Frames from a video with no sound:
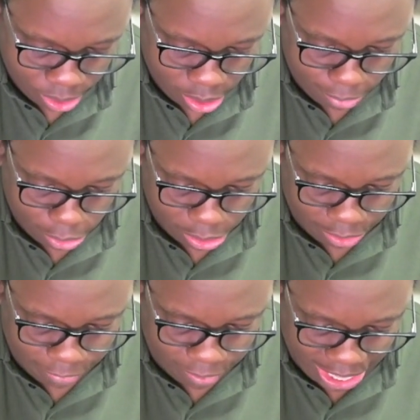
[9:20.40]

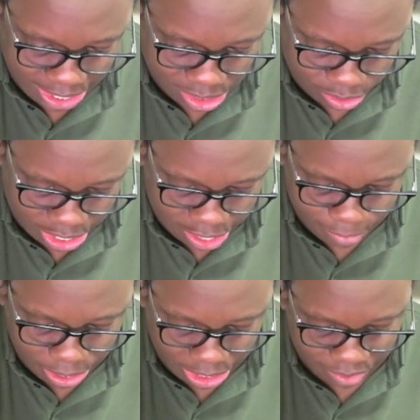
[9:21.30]
molded flights. We have
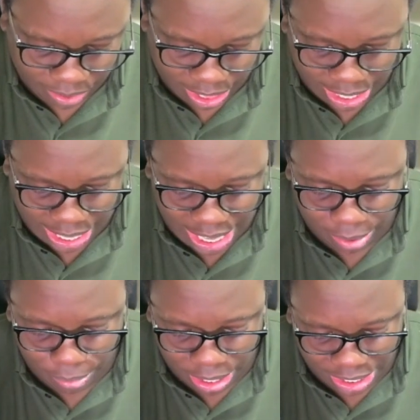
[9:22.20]
been given the
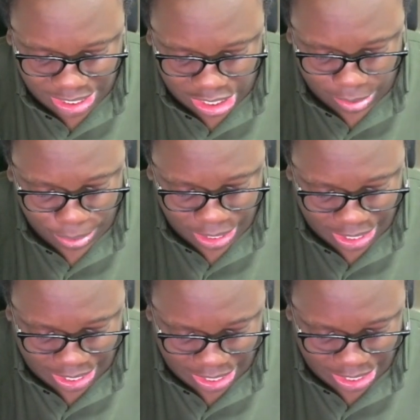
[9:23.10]
Caliban SAP
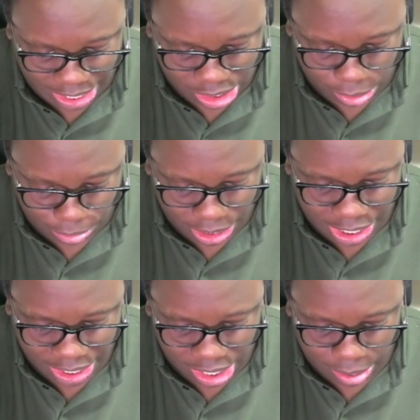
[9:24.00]
in
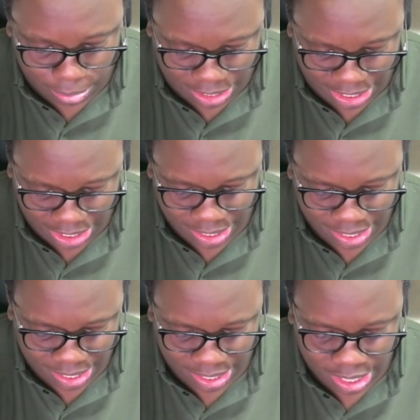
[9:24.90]
intermediate number
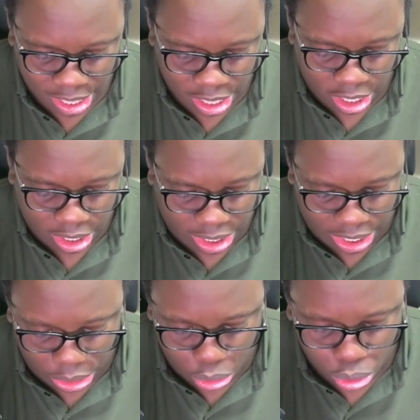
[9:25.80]
6.
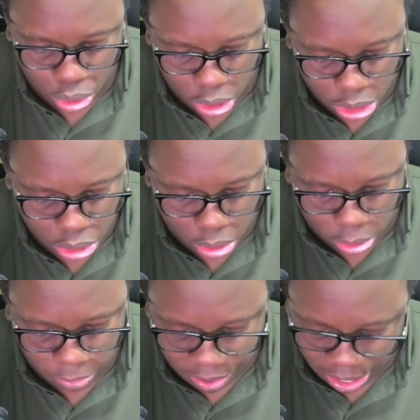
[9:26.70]
They do also
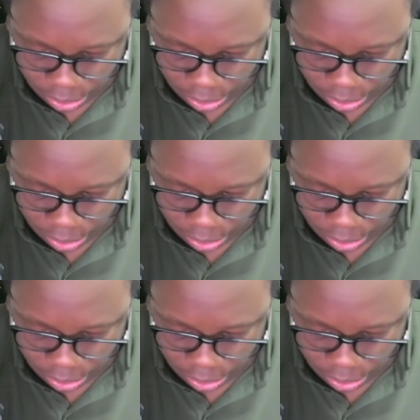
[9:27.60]
offer